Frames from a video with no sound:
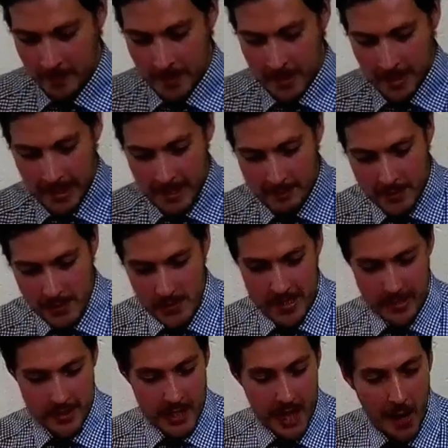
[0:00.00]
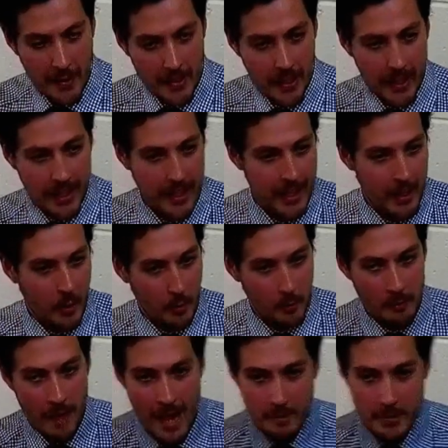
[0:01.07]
And if you were to go and look at an old map,